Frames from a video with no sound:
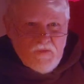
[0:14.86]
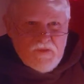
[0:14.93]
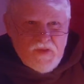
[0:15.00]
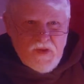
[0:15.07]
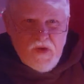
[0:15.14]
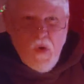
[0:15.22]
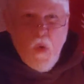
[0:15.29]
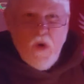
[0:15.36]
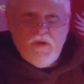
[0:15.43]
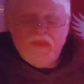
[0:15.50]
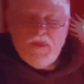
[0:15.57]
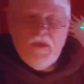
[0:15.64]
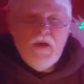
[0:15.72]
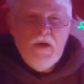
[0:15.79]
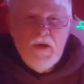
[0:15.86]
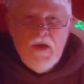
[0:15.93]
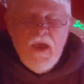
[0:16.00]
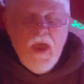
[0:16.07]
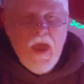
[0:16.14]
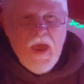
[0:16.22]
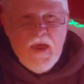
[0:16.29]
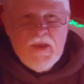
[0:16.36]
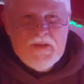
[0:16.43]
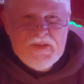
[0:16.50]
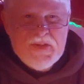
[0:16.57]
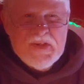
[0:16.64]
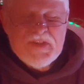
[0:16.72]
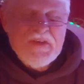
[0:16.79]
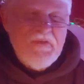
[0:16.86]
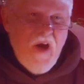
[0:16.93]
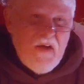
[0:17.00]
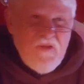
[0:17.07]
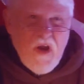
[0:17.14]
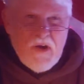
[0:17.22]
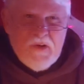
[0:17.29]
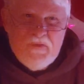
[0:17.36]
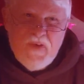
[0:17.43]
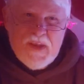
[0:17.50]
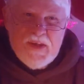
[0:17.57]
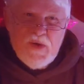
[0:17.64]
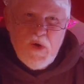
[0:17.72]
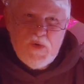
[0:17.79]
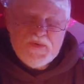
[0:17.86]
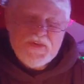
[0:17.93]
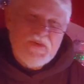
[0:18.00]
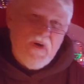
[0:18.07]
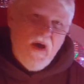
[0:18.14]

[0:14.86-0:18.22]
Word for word: up the north. And 6,500 videos